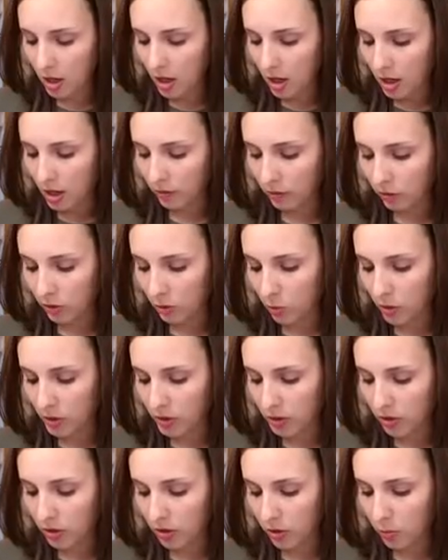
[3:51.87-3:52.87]
And if the
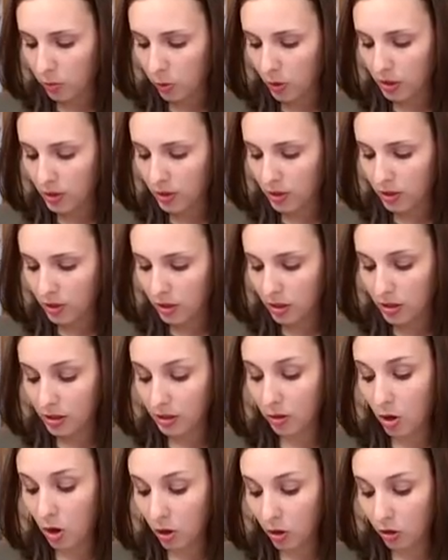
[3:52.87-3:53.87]
whisker points is
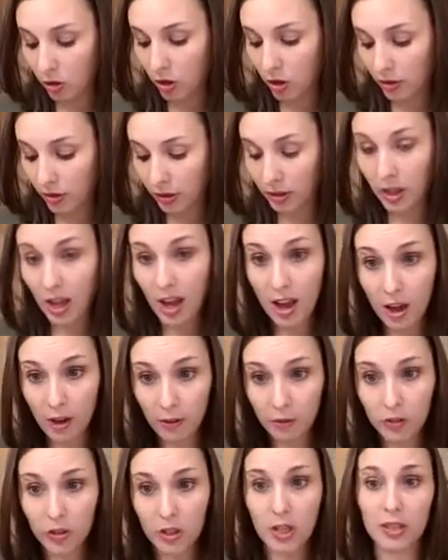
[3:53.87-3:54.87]
longer on the
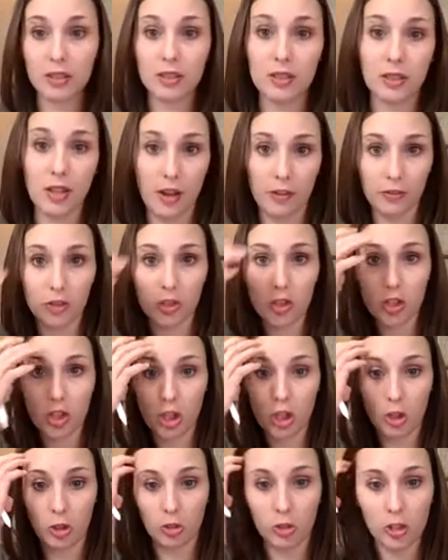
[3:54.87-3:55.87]
left, it's left
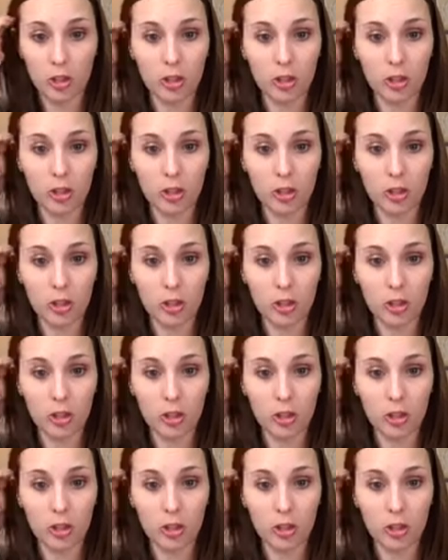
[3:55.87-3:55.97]
skewed.